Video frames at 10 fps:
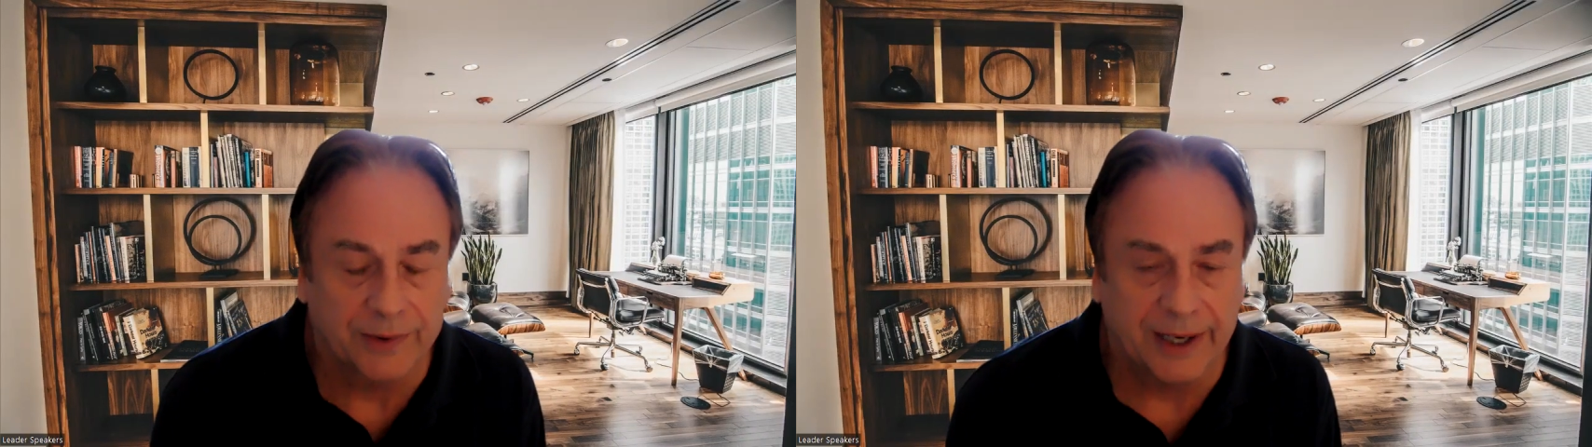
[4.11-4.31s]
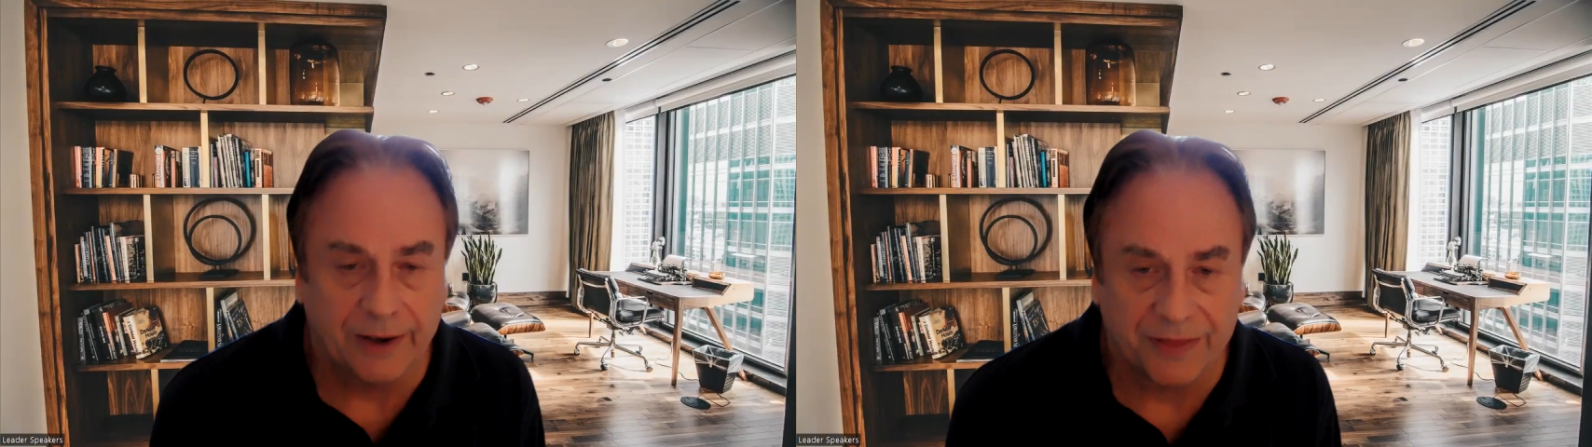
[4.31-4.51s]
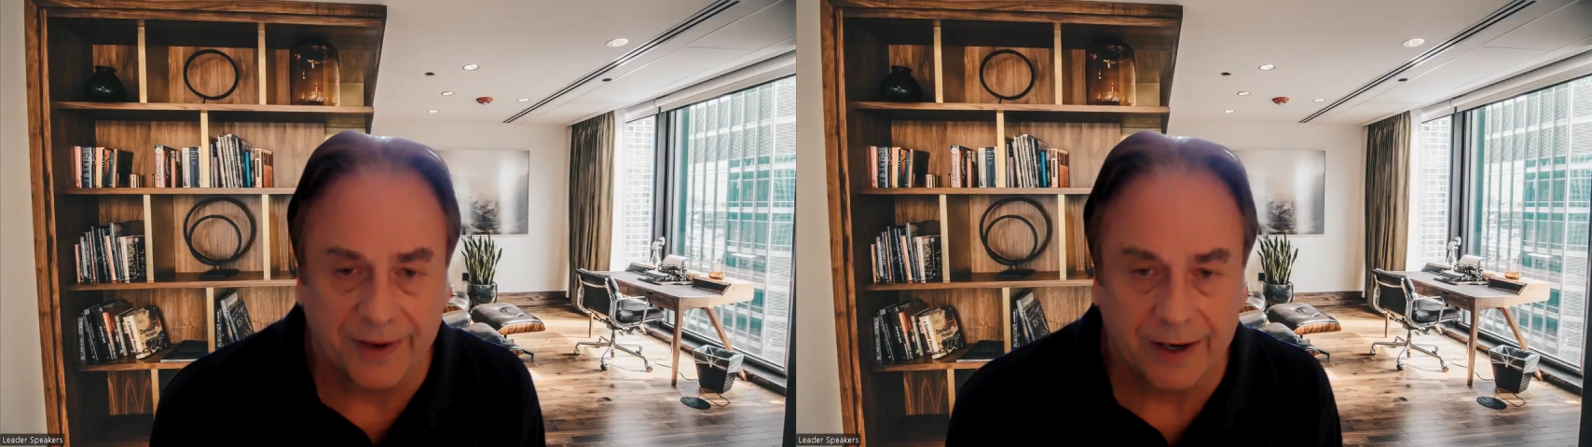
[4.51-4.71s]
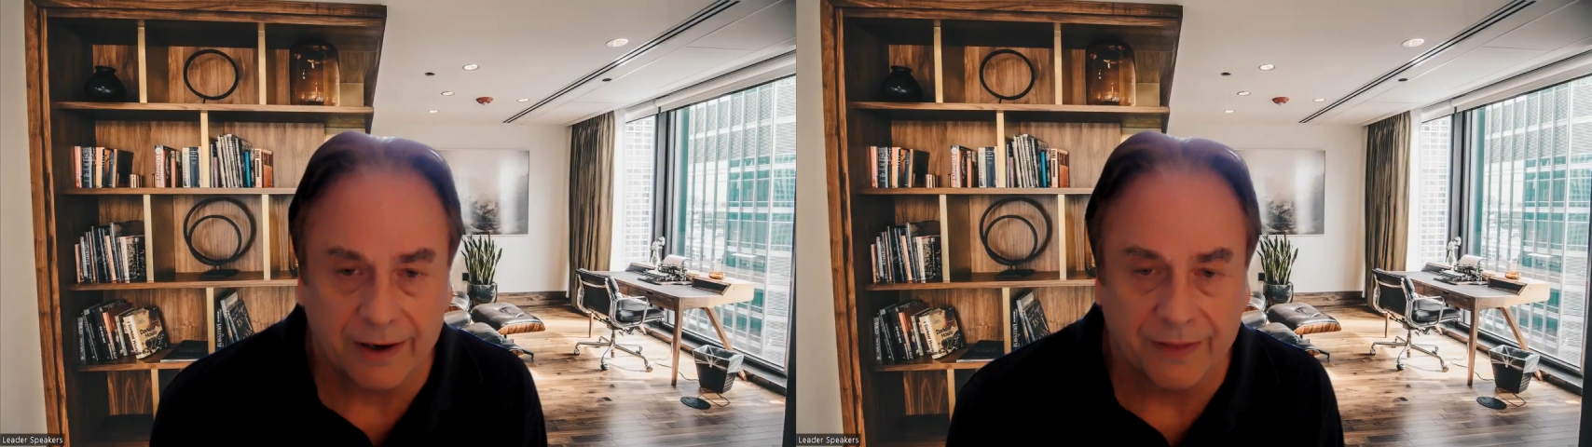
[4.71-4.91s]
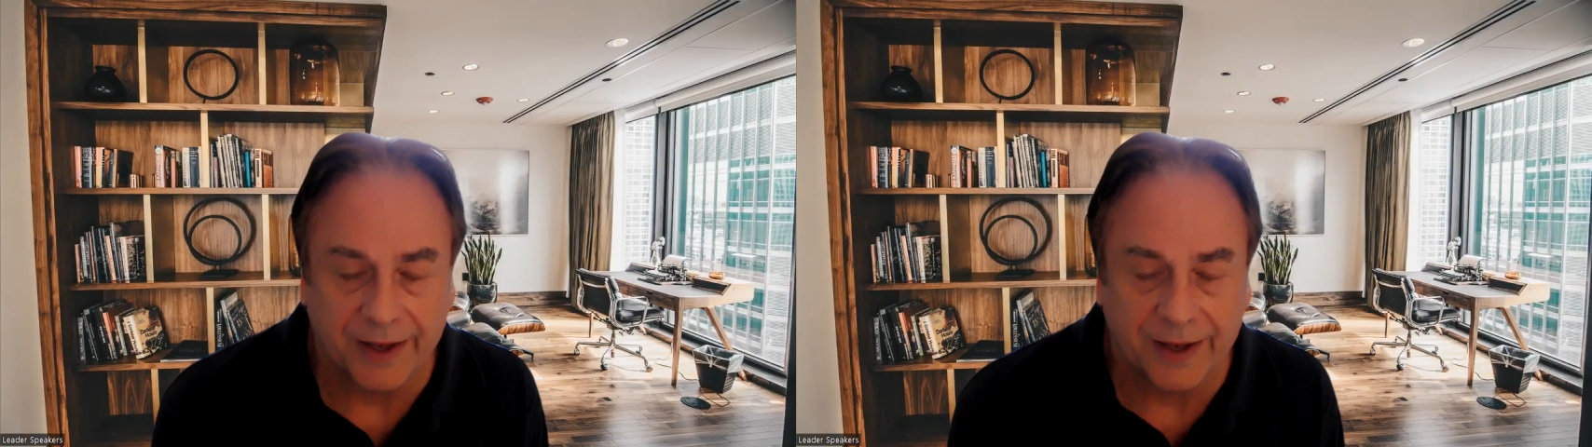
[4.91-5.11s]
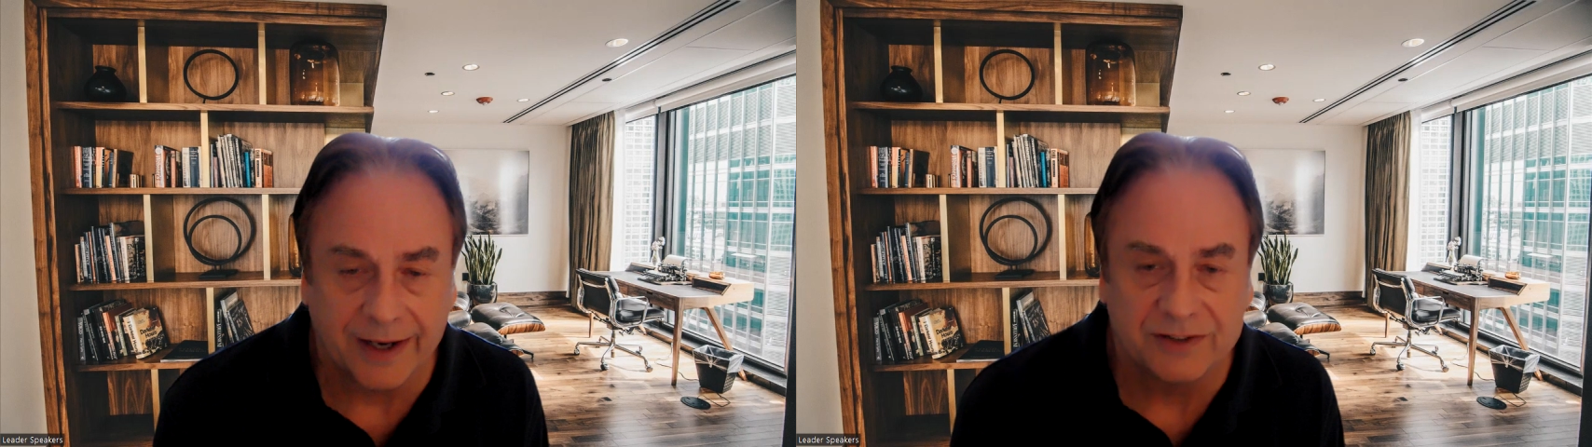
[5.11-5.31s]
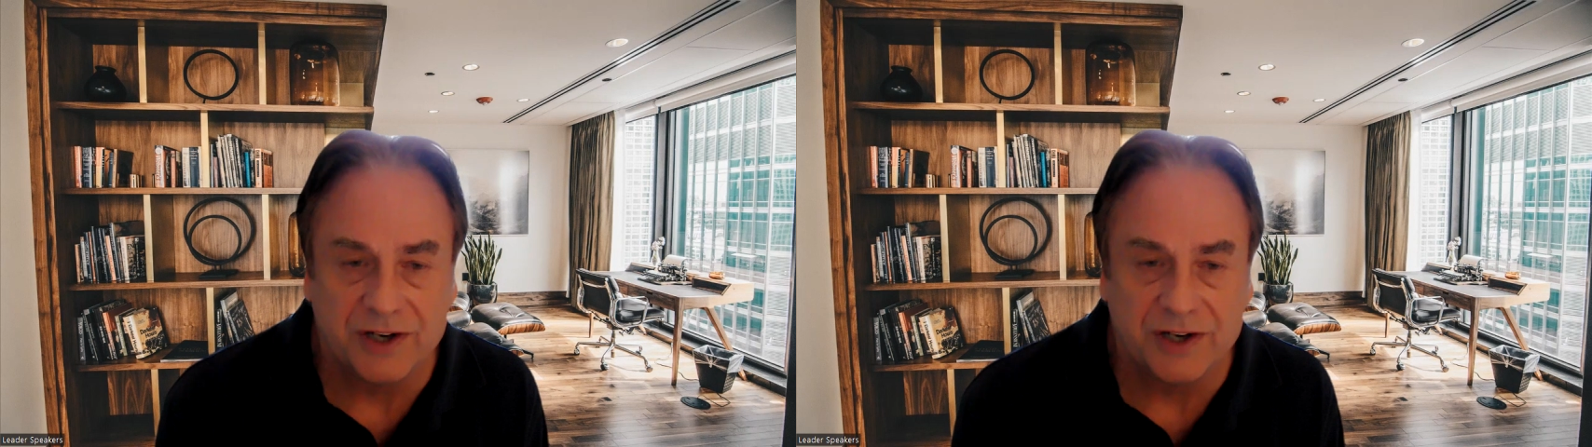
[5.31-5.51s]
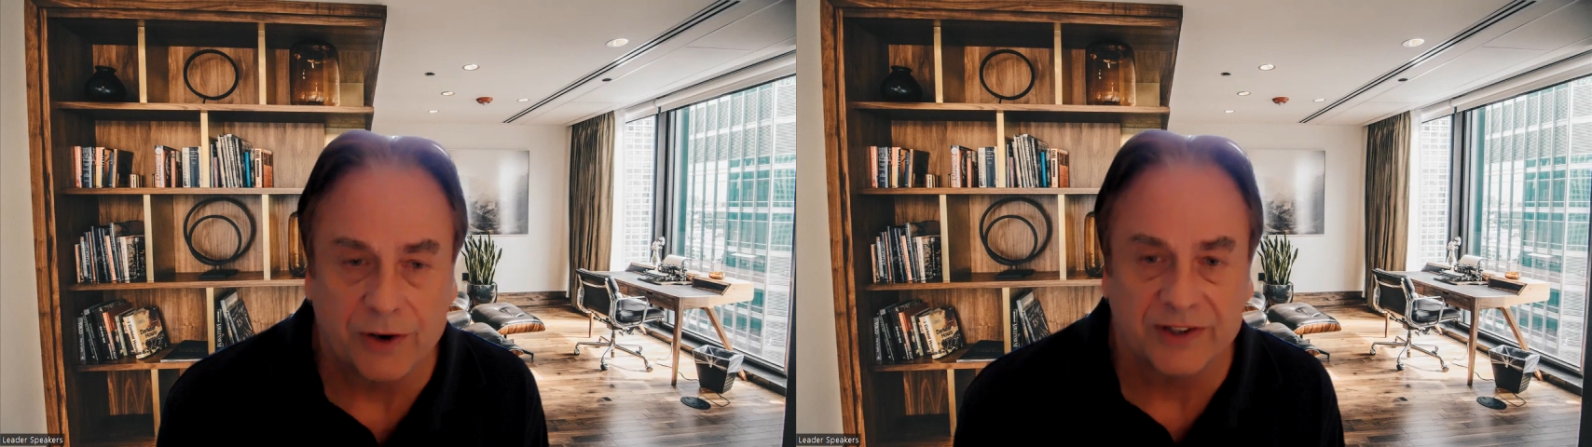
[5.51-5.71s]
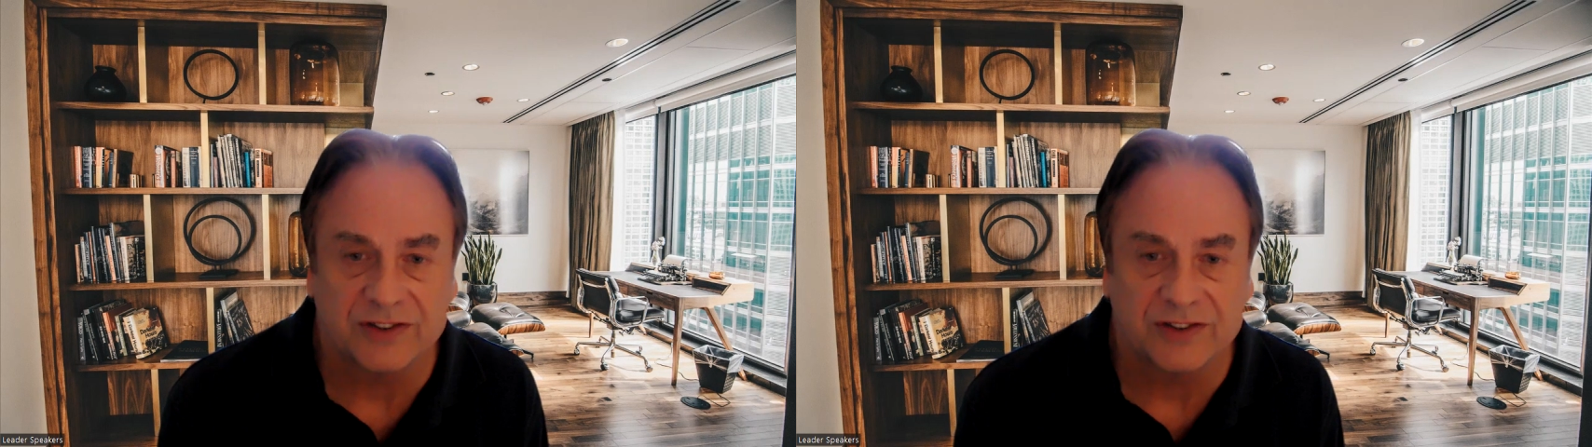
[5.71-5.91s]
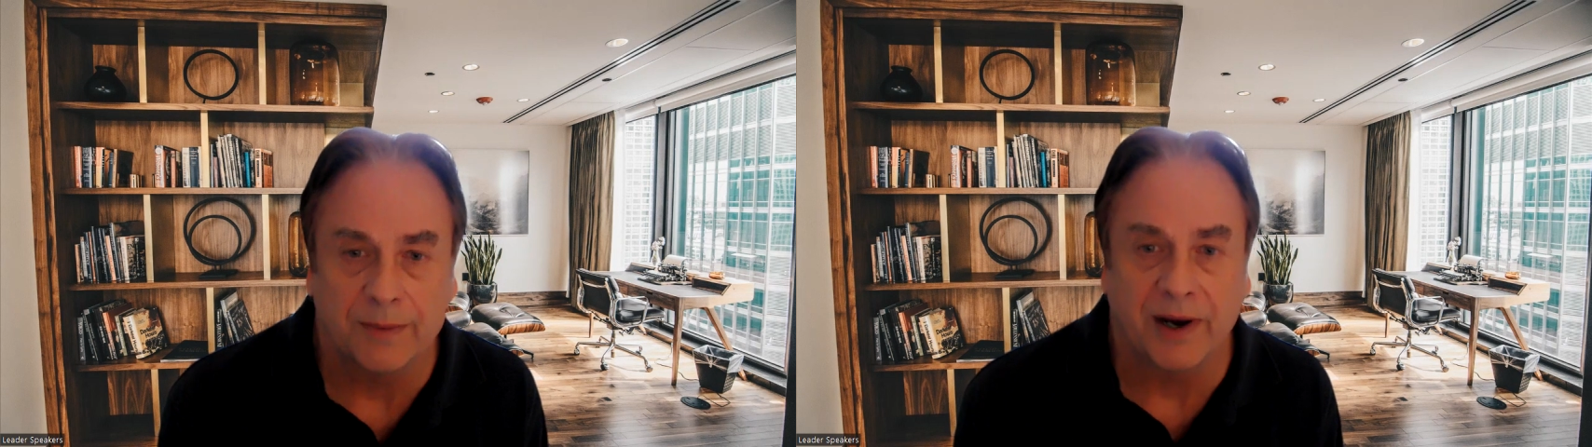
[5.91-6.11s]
out there that has noticed some